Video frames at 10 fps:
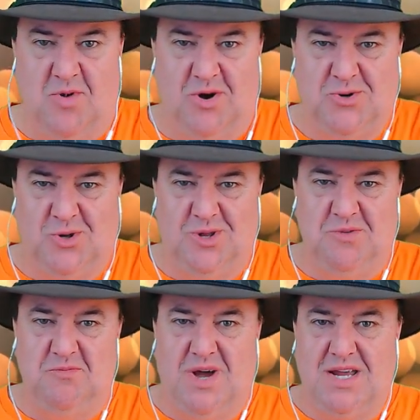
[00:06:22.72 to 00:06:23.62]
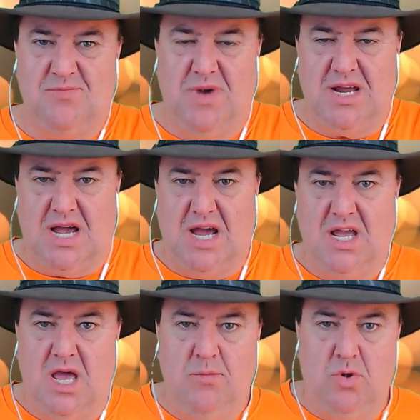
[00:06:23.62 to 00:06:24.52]
Uncle Mike. Mike, I
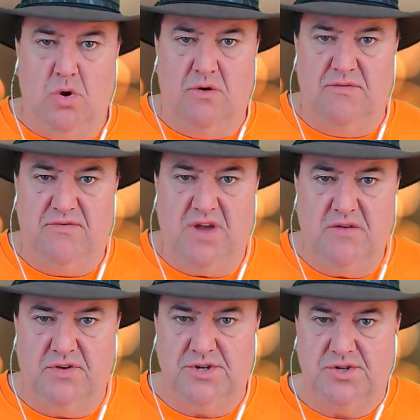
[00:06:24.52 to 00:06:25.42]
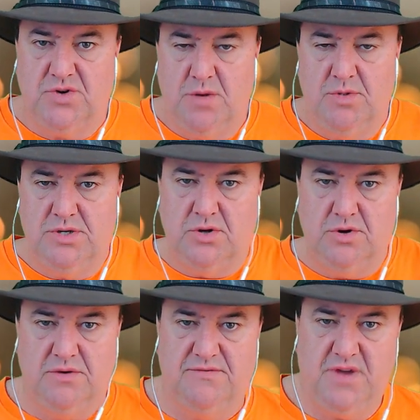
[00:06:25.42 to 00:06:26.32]
am your favorite streamers or
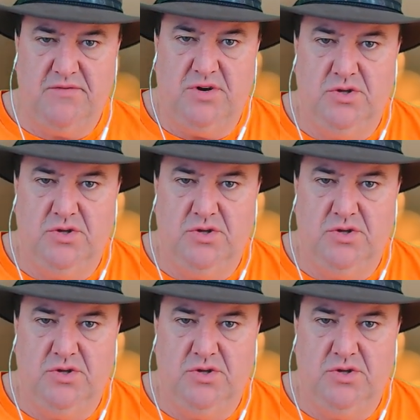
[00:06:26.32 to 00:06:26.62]
your favorite